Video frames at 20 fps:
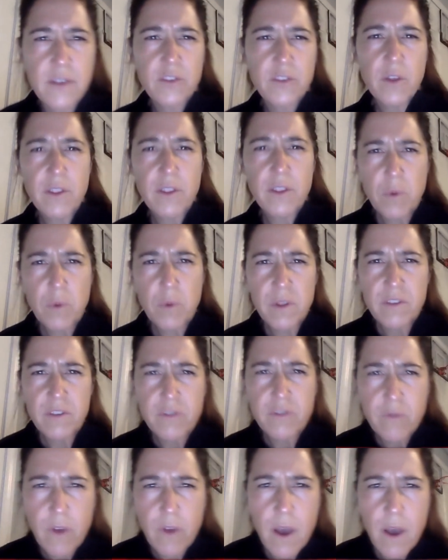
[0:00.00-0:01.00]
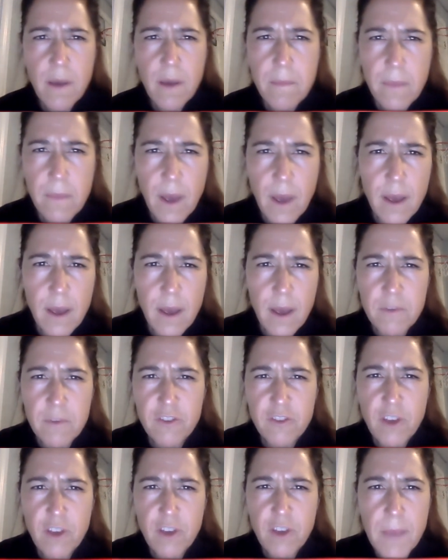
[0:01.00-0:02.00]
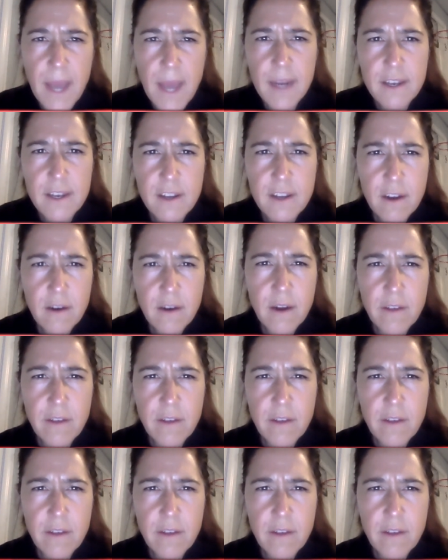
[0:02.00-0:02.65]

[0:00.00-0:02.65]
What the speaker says: So this one's from Michelle McAteer.